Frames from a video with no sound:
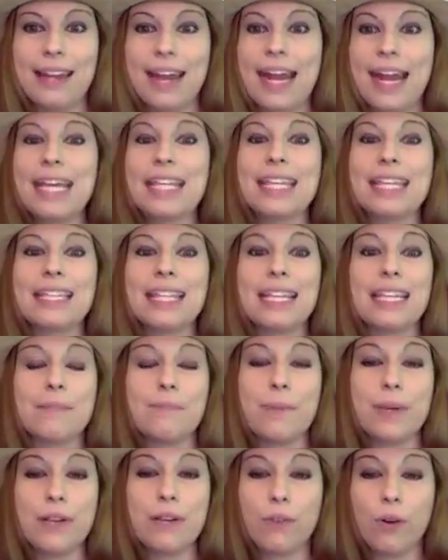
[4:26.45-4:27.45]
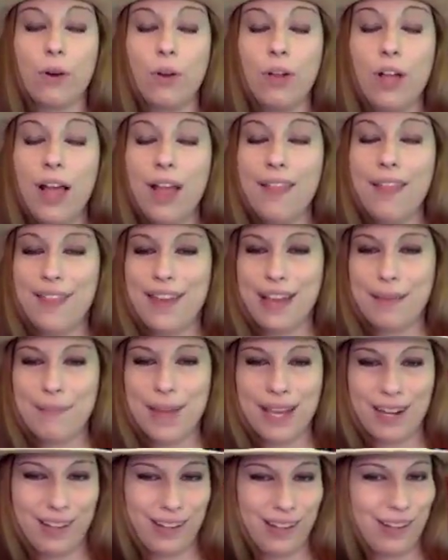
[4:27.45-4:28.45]
Anything that is B-roll that can
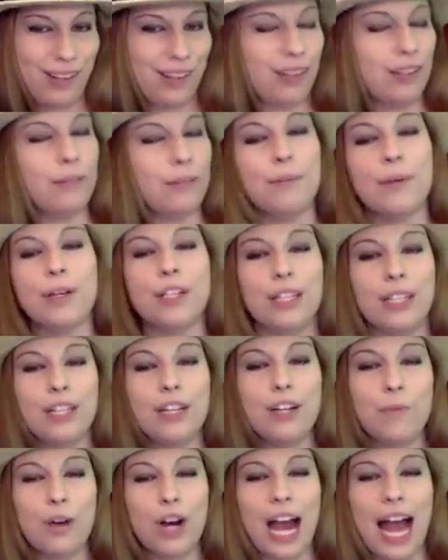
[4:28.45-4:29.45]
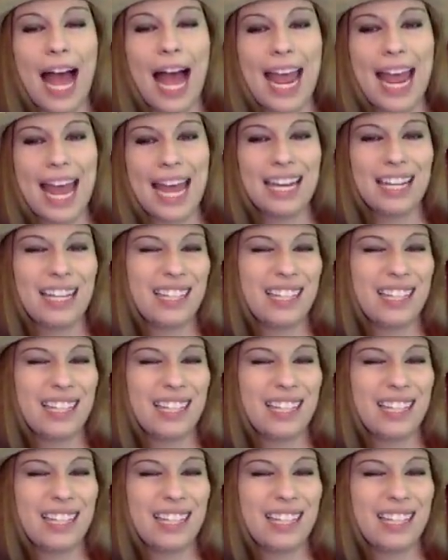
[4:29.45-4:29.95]
make it look a little more high-end,